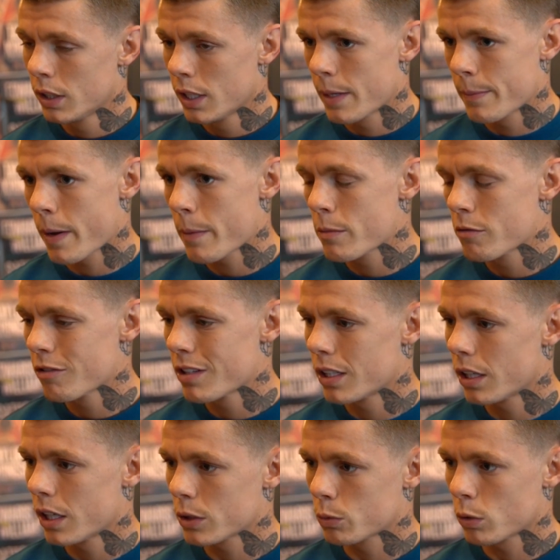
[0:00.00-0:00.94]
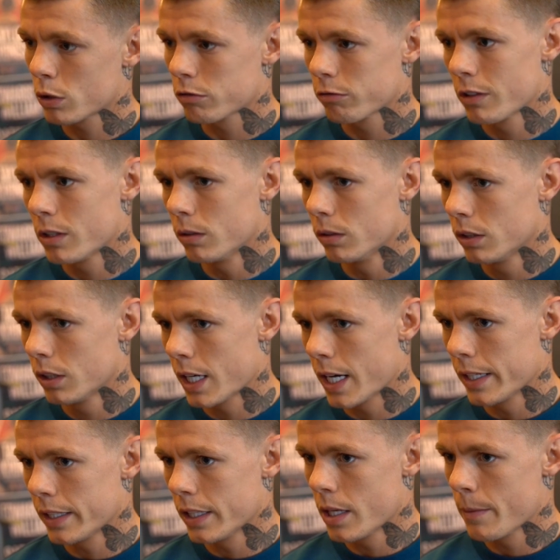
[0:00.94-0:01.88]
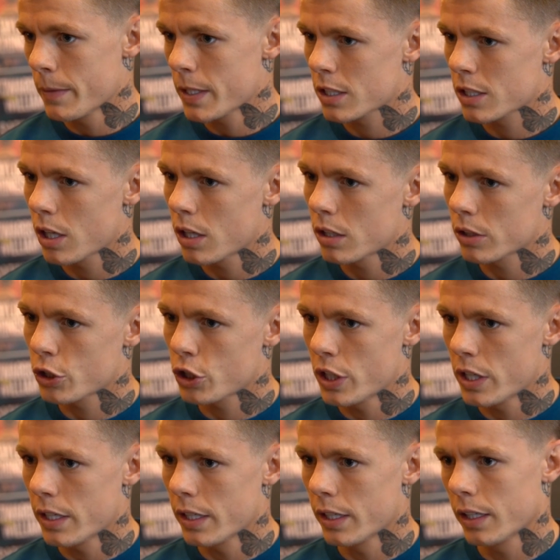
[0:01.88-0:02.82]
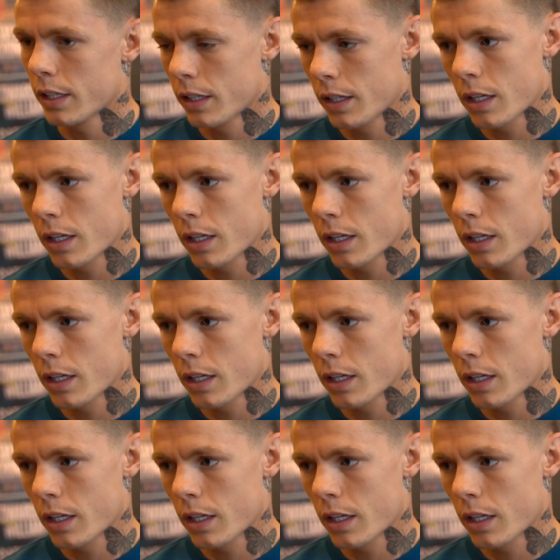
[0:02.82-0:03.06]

it made me realize what's real and um, this last year